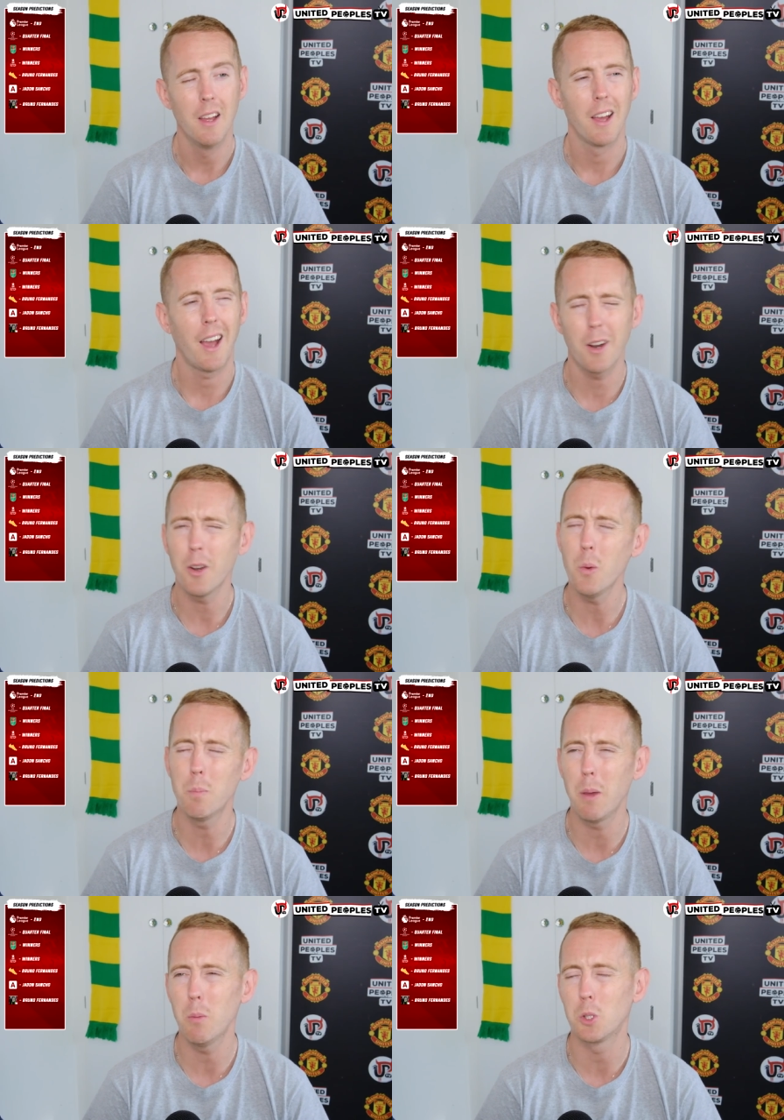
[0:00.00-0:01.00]
and I know
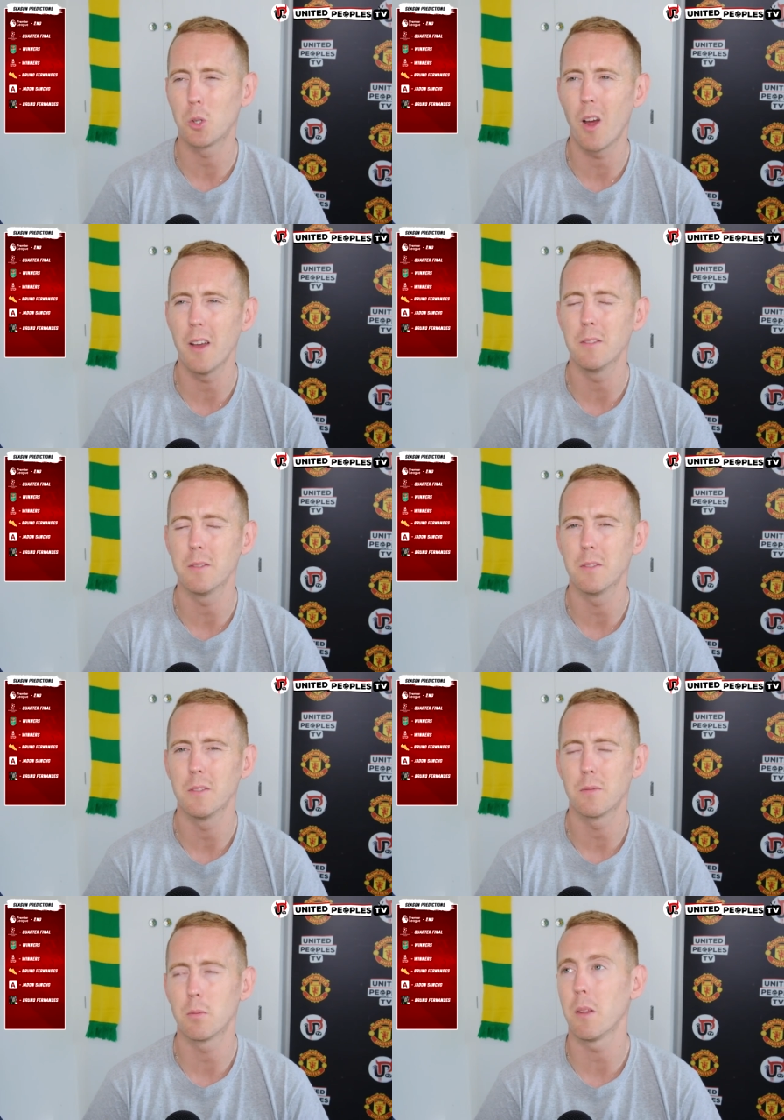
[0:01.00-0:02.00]
people try and
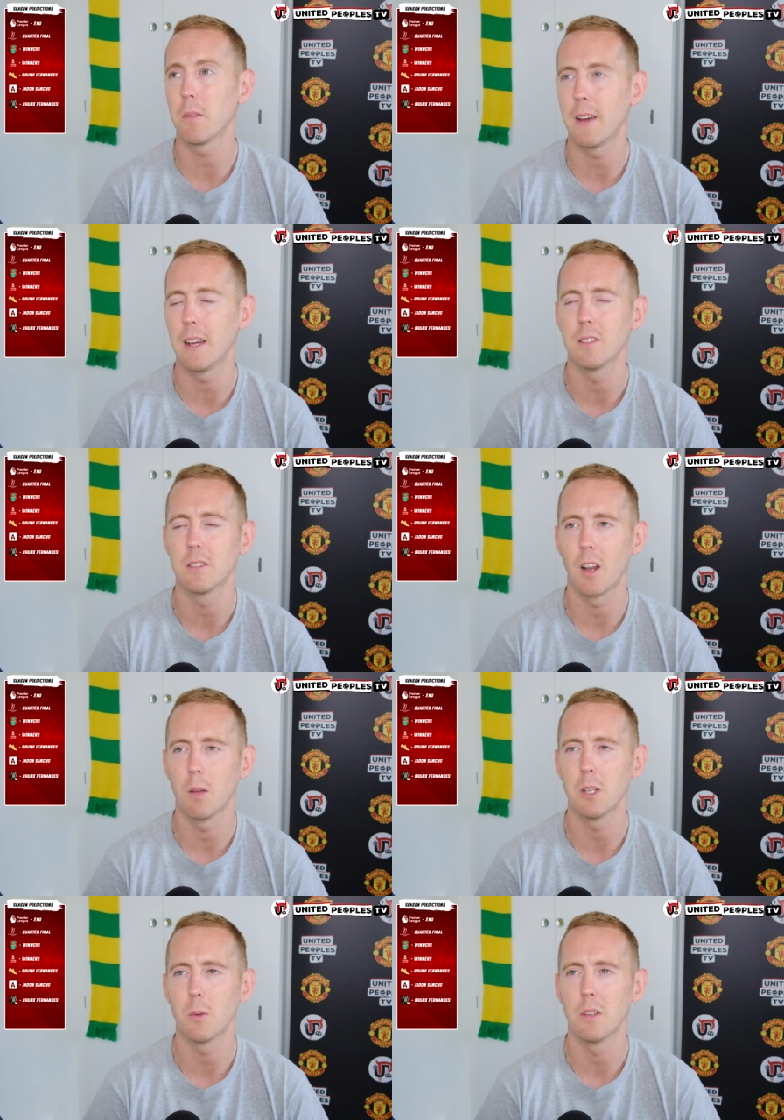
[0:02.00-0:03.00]
from other fan
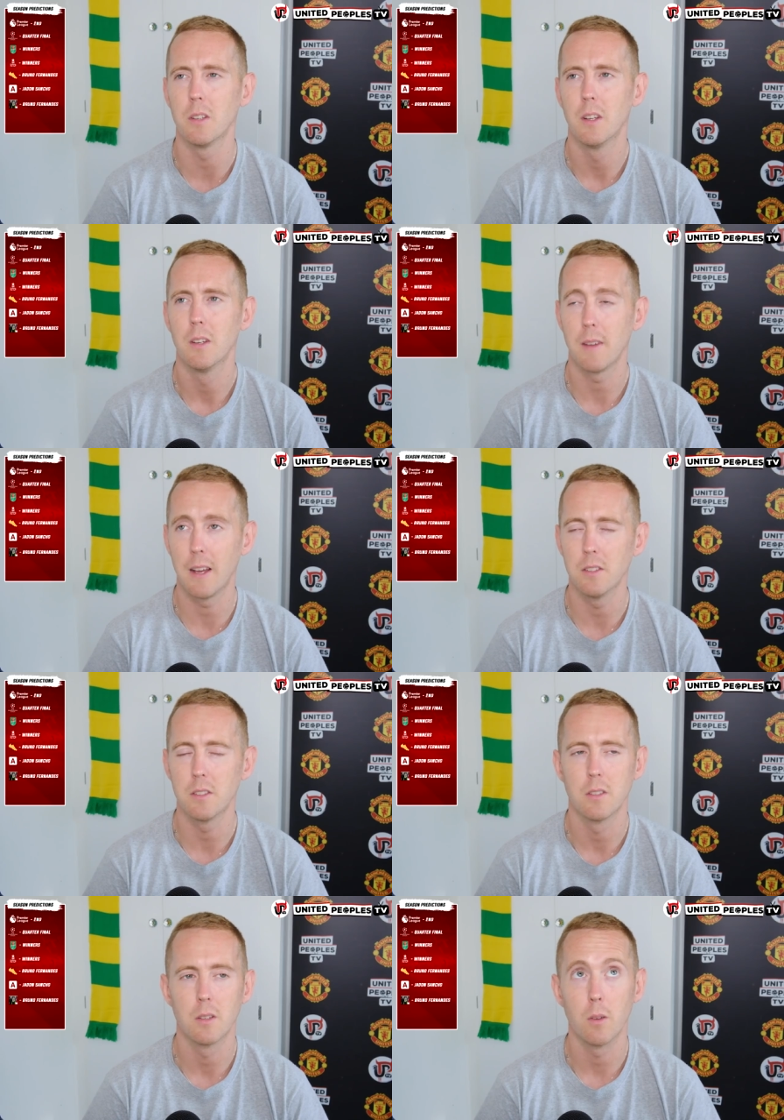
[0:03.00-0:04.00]
clubs anyway,
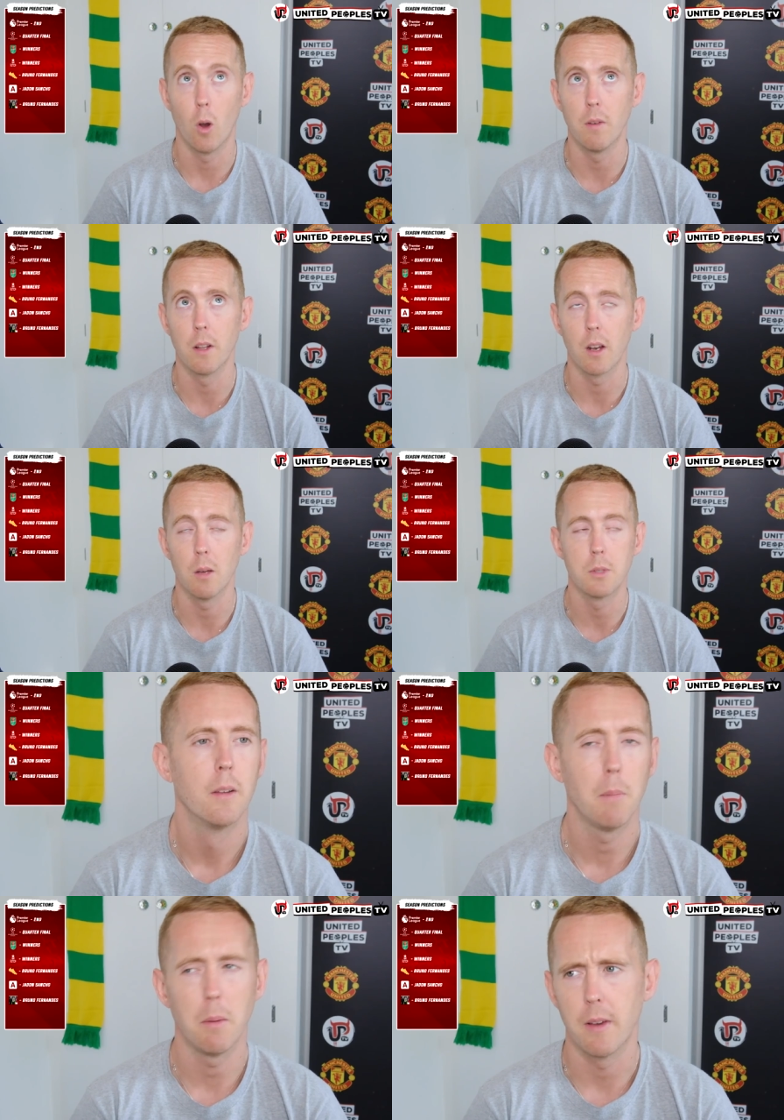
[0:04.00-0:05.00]
fans of other clubs,
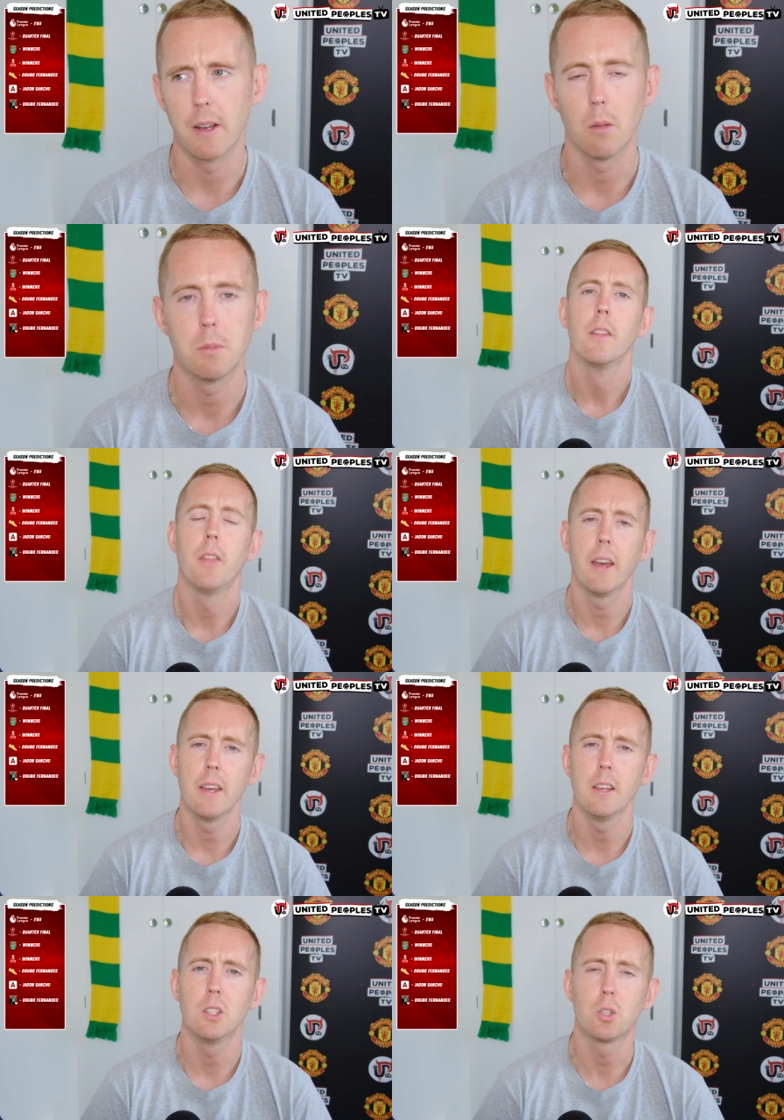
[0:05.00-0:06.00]
maybe fan clubs,
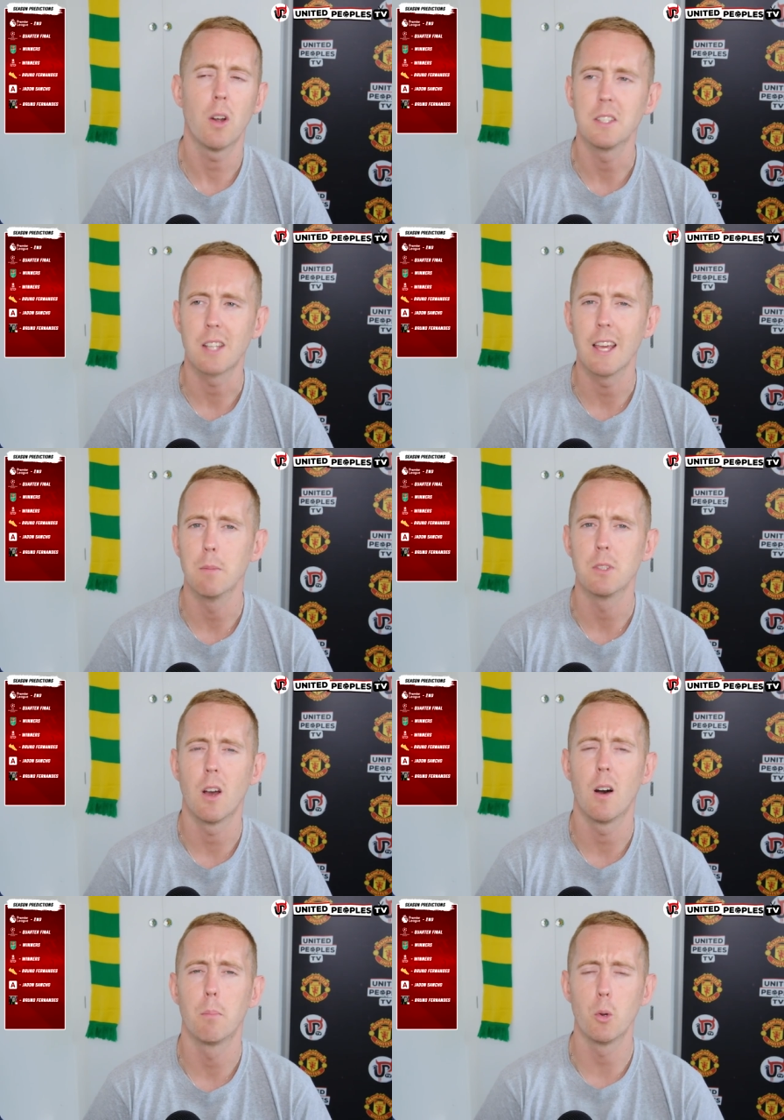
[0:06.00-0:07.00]
they try and slate him as
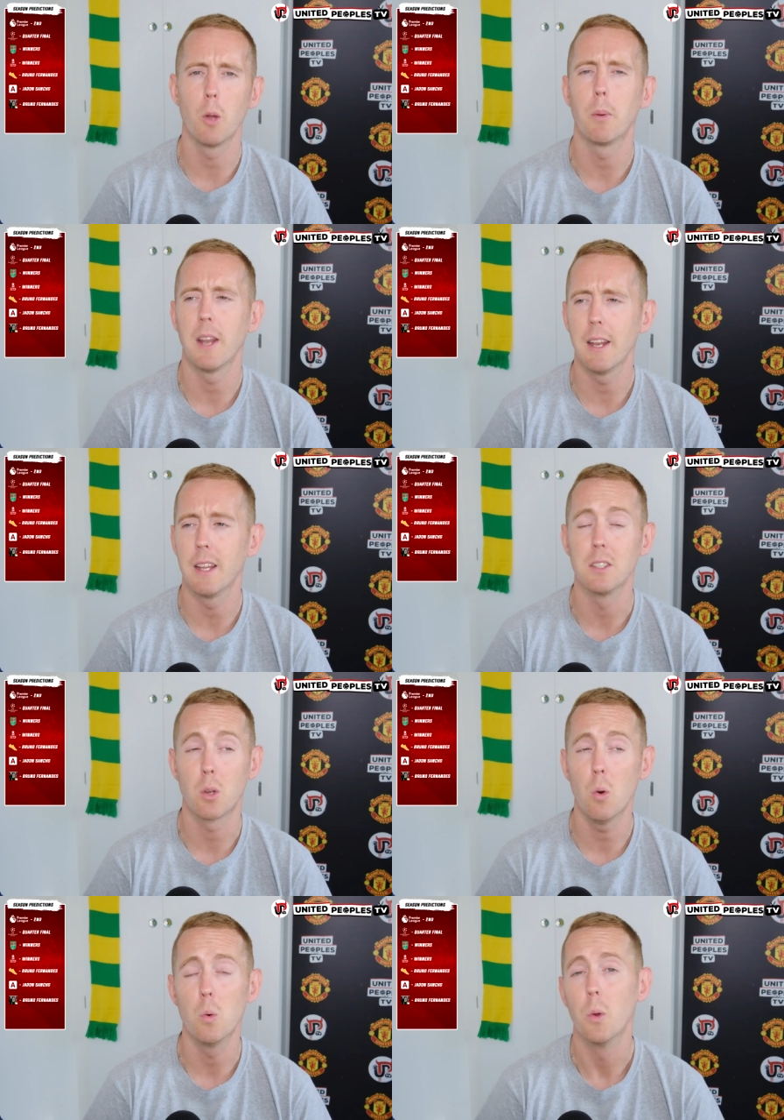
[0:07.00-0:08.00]
our ah, Bruno Fernandes.
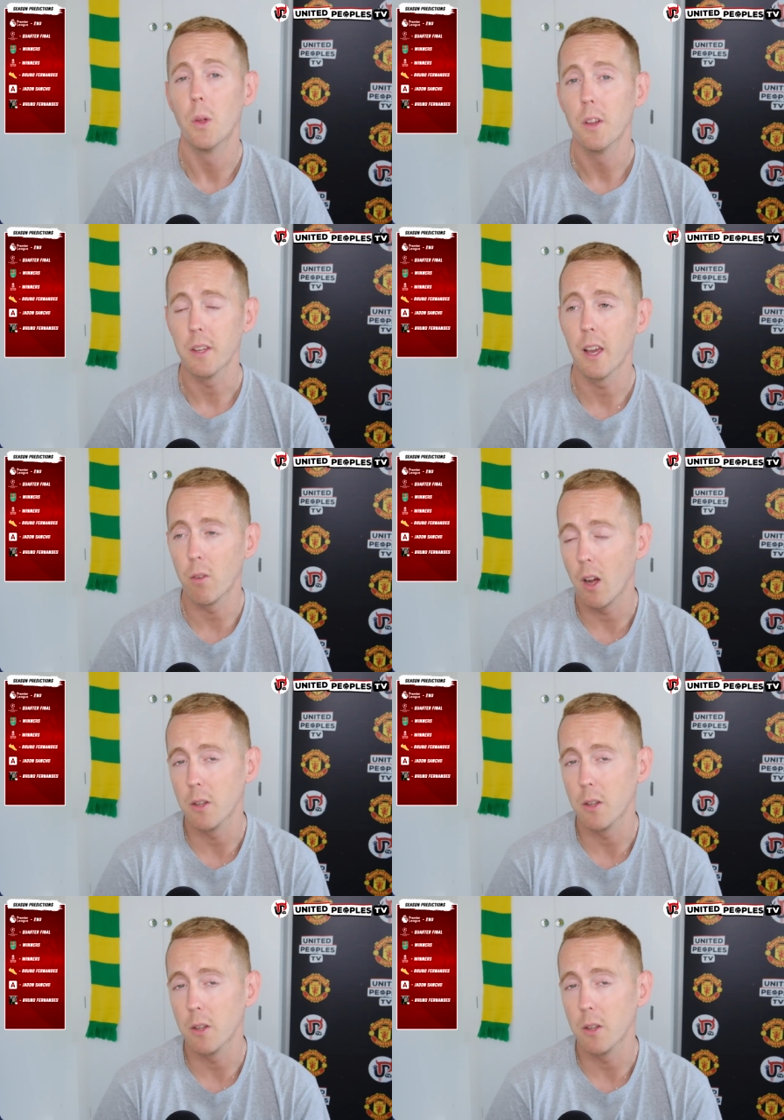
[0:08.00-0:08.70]
Cool, yeah, right.